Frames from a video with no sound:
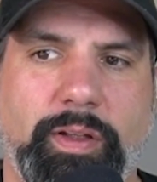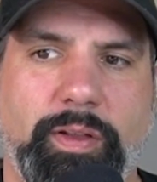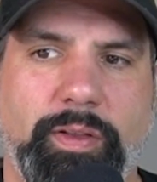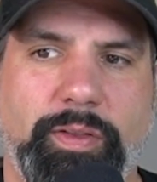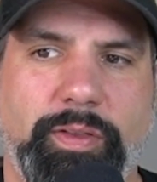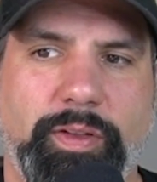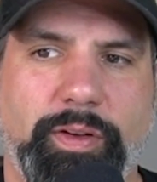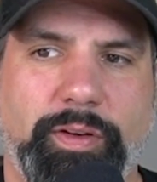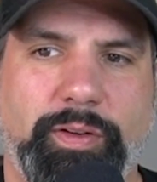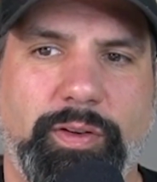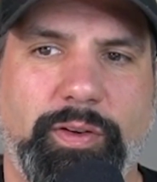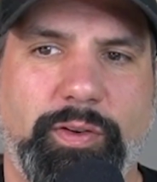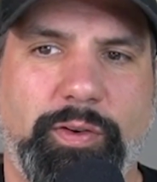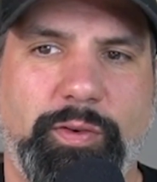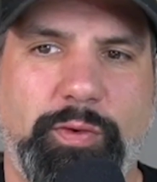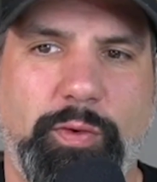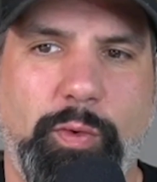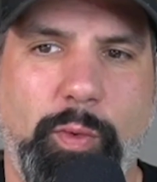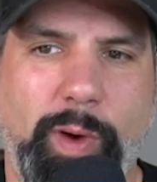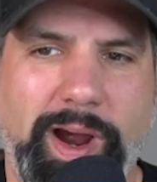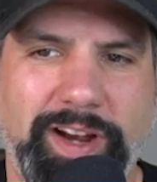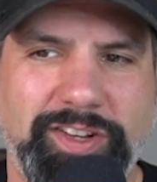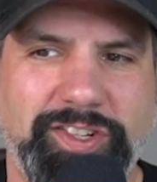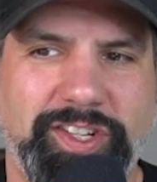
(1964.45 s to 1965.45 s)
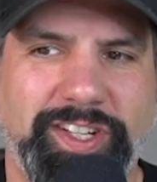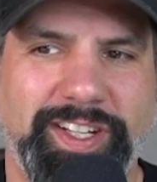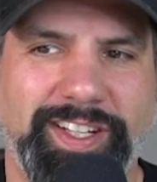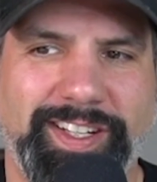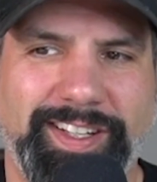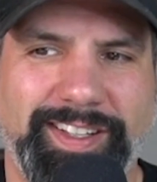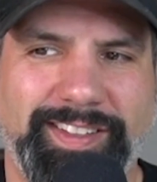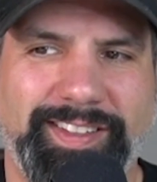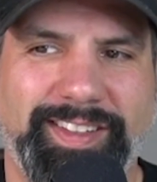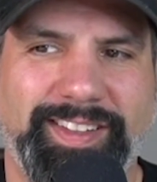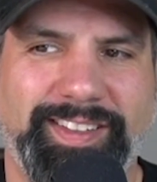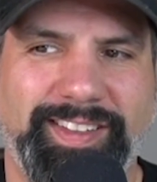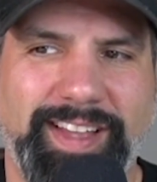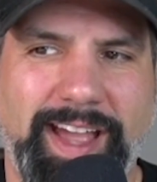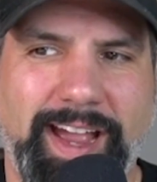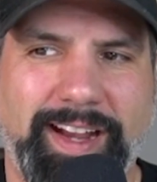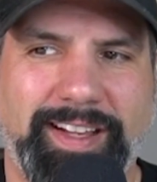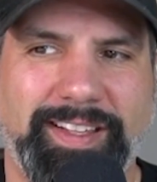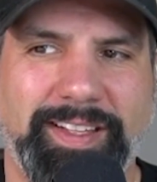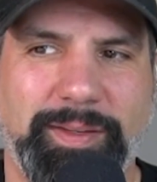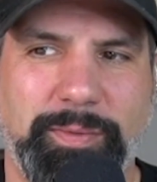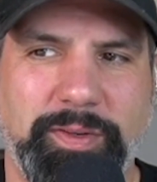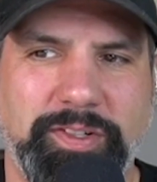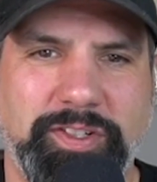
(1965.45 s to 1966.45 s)
The question is
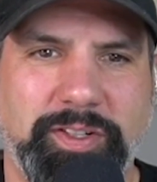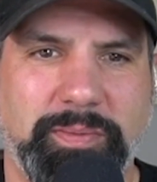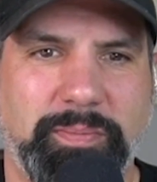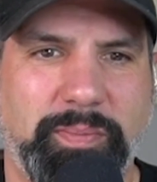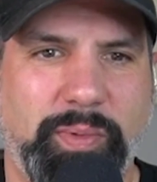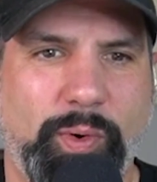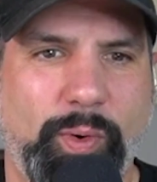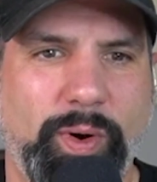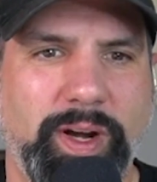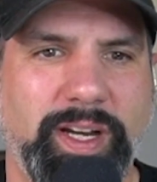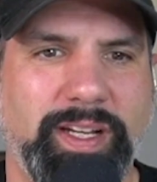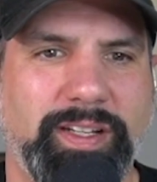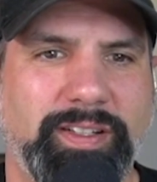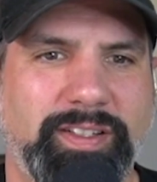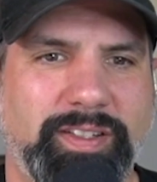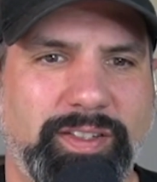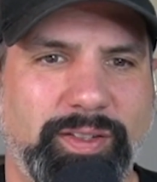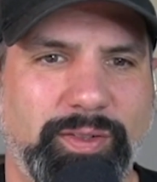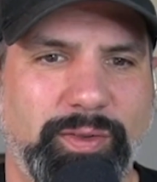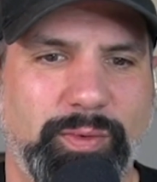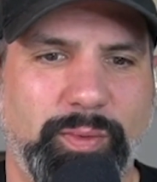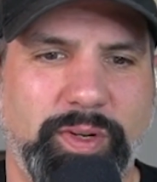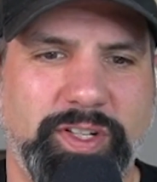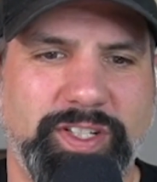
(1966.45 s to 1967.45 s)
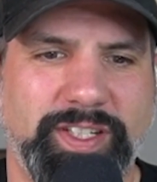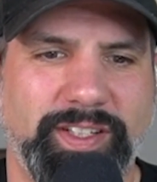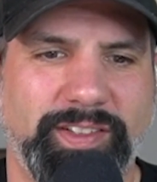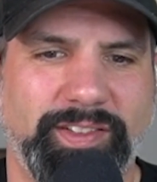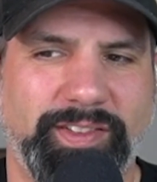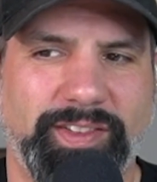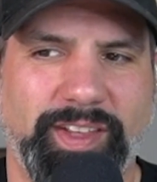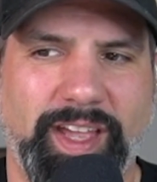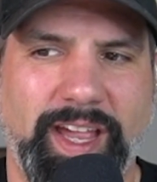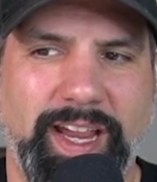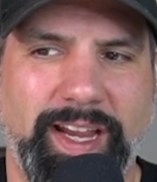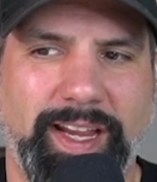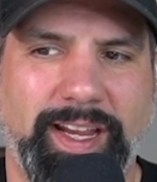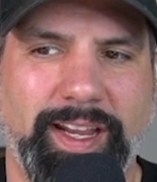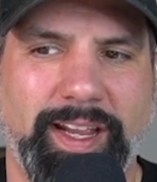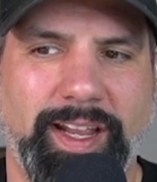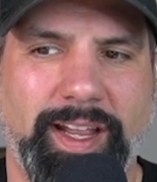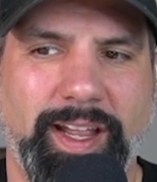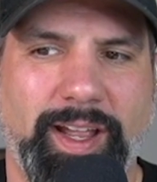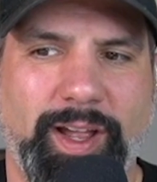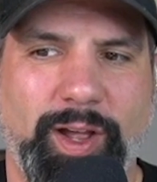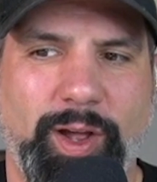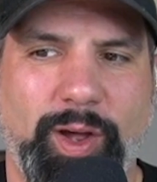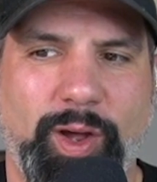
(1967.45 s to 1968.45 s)
exactly what you're pointing to, which is like,
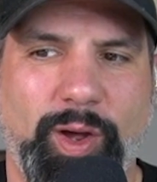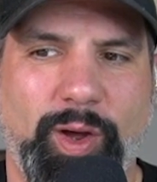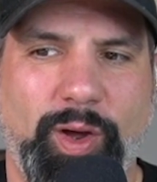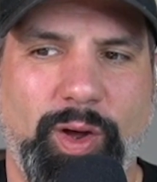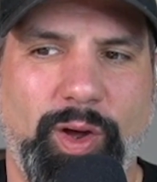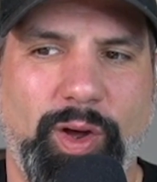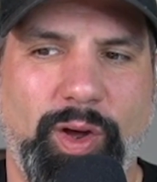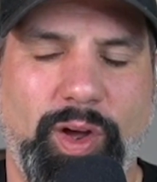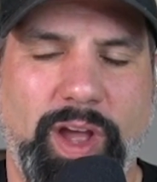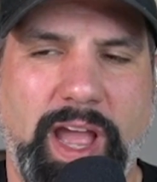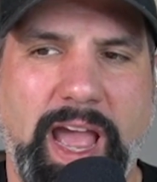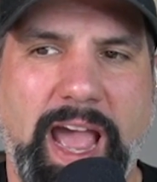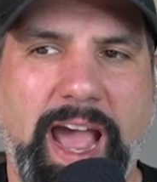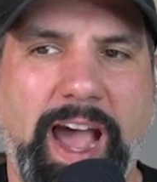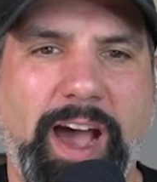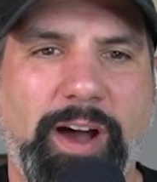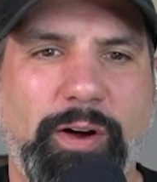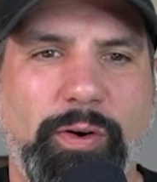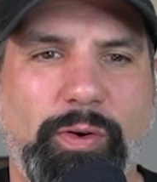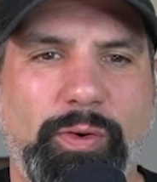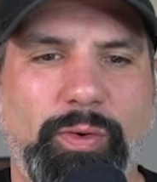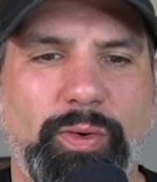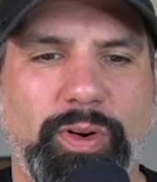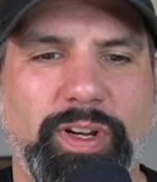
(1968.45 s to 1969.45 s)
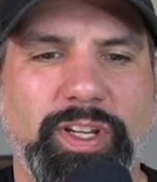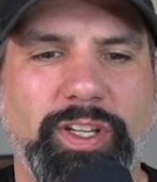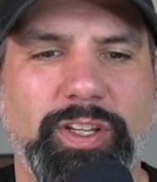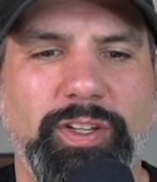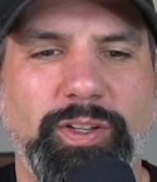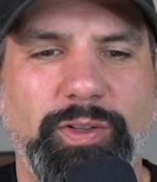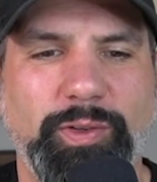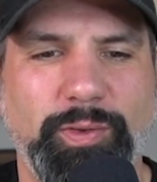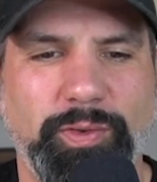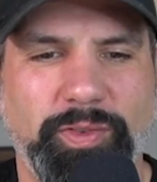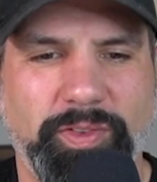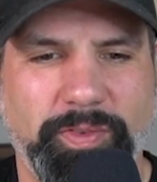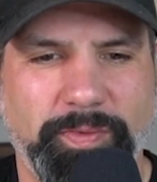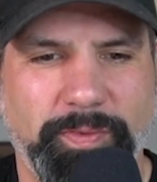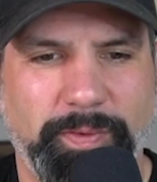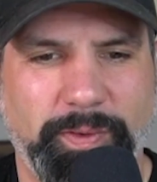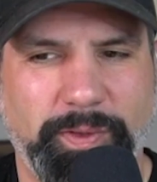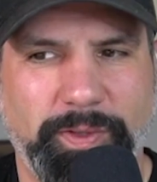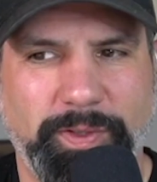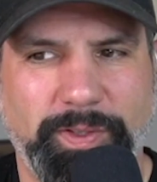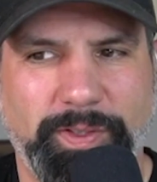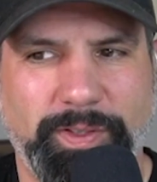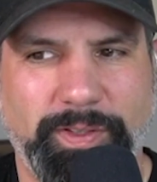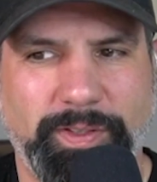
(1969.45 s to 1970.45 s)
how
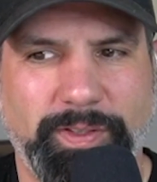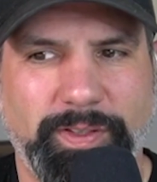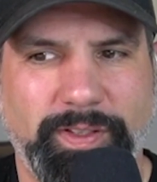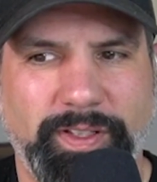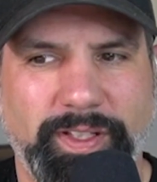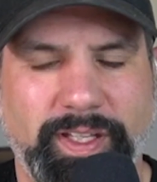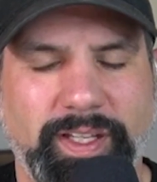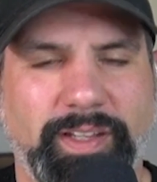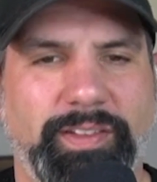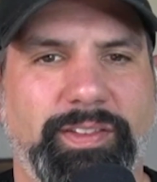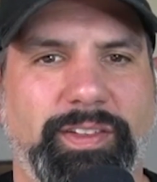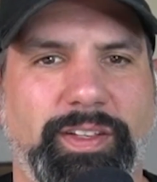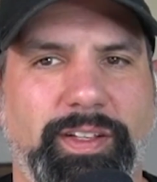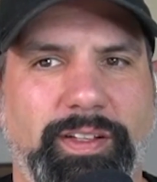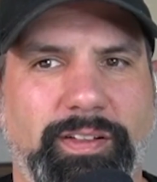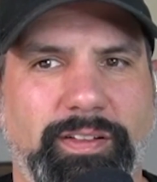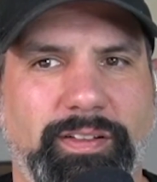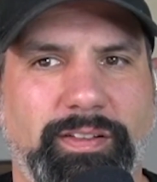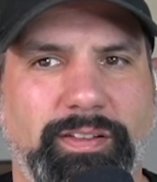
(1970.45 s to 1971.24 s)
useful is it?